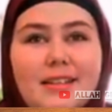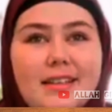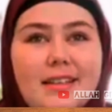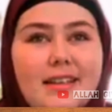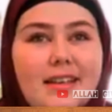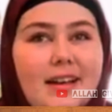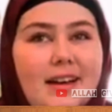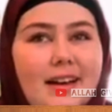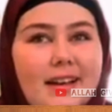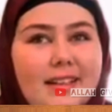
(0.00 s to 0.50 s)

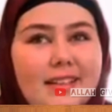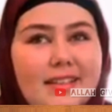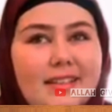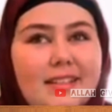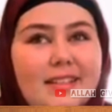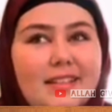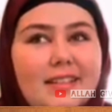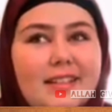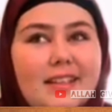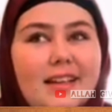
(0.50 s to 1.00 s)
Yeah, I did
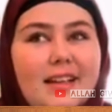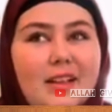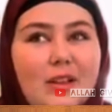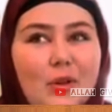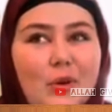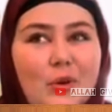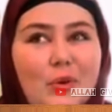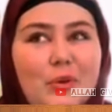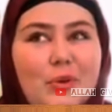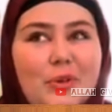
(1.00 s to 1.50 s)
it
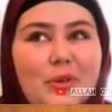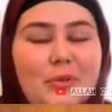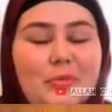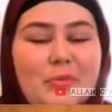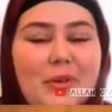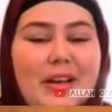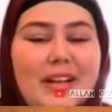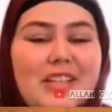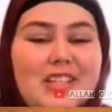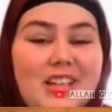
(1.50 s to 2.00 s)
alone in
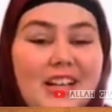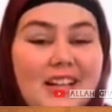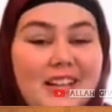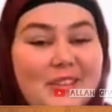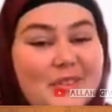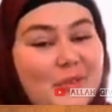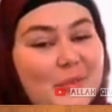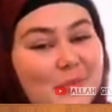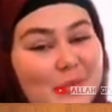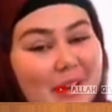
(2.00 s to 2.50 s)
my
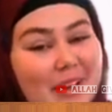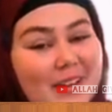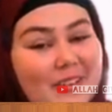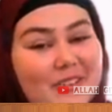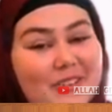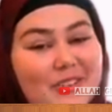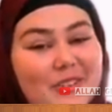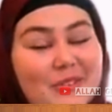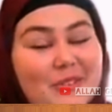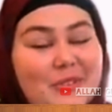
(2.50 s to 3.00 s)
childhood
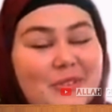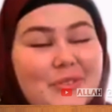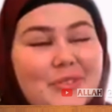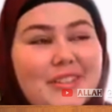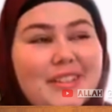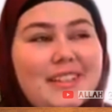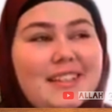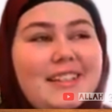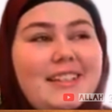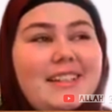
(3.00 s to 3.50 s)

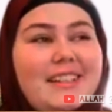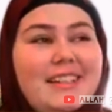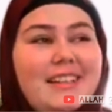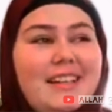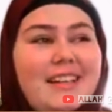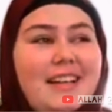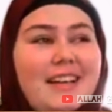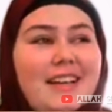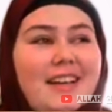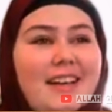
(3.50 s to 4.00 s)
bedroom,
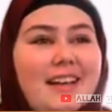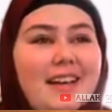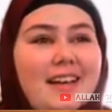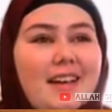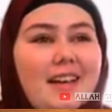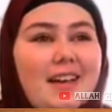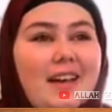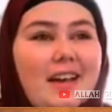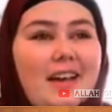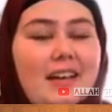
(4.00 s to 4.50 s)

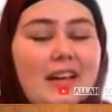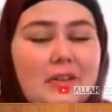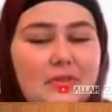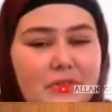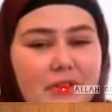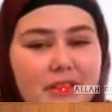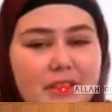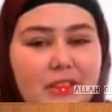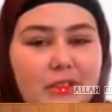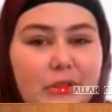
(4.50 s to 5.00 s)
and I
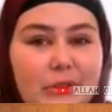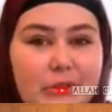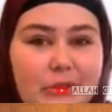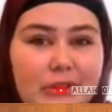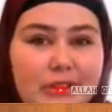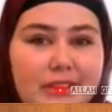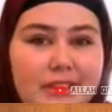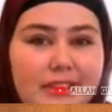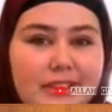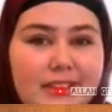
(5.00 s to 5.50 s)
felt
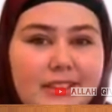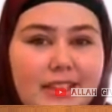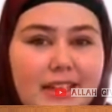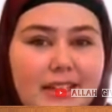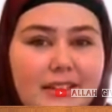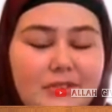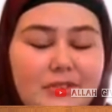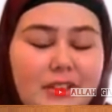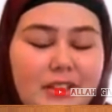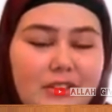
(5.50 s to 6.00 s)
good. I
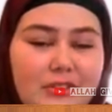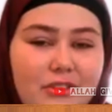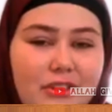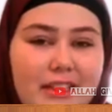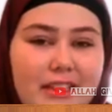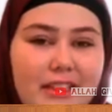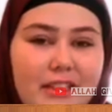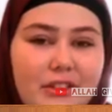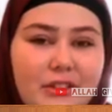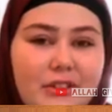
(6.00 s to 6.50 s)
felt
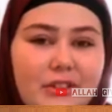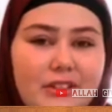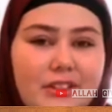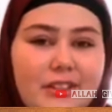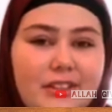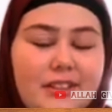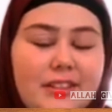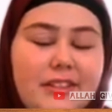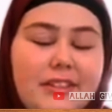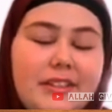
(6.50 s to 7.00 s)
really
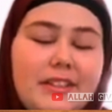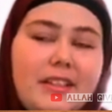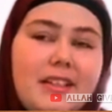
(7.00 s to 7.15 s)
good.